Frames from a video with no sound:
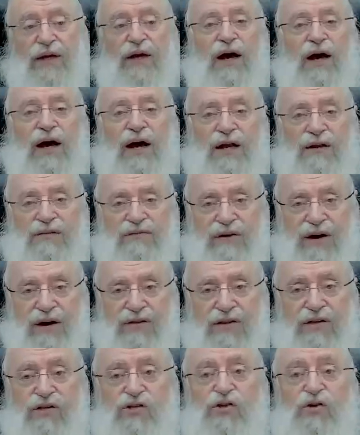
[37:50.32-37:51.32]
Halavai,
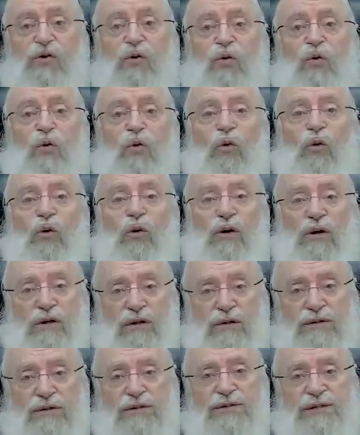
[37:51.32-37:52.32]
they should all
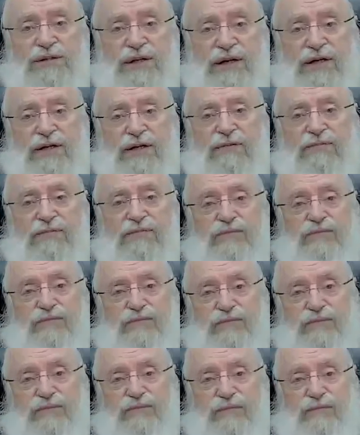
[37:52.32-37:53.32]
say,
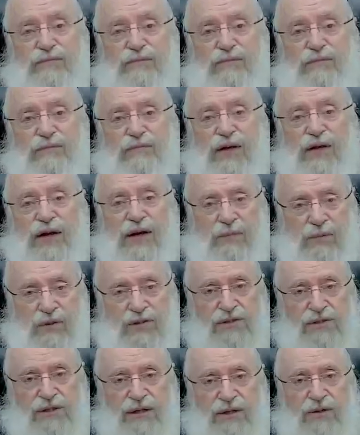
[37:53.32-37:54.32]
Rabbi
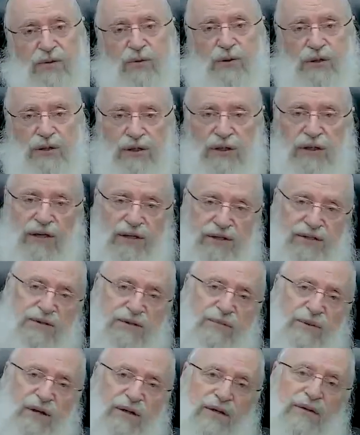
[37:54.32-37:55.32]
Seinu, Higia
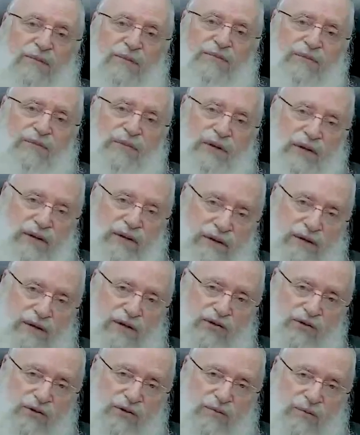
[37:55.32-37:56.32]
Zaman,
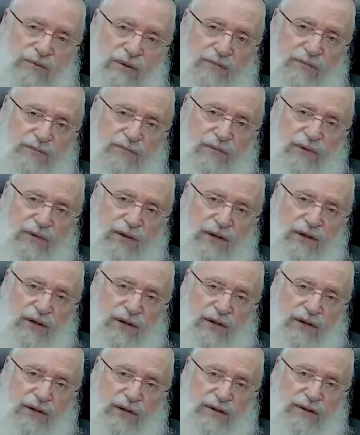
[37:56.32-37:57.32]
Kriya Shema.
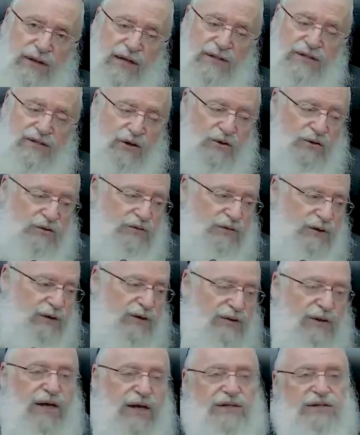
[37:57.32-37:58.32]
That's our
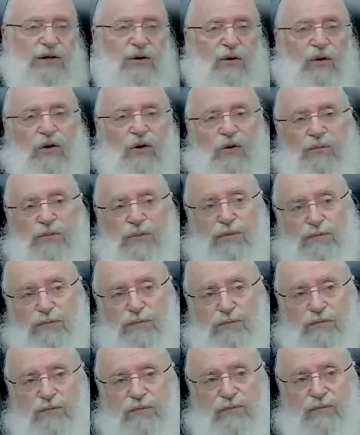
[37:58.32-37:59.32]
tefillah, that's our hope.
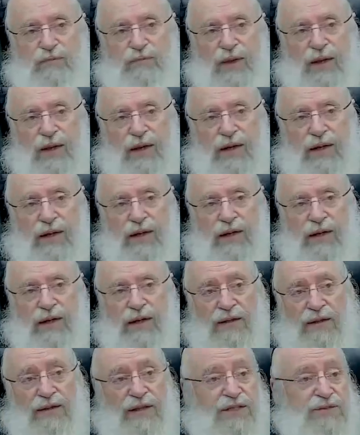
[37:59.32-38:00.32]

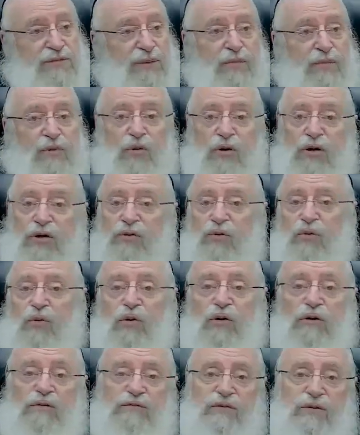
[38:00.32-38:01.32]
And that's my brucha to
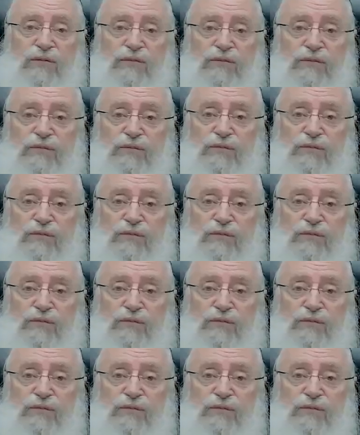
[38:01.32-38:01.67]
all of you.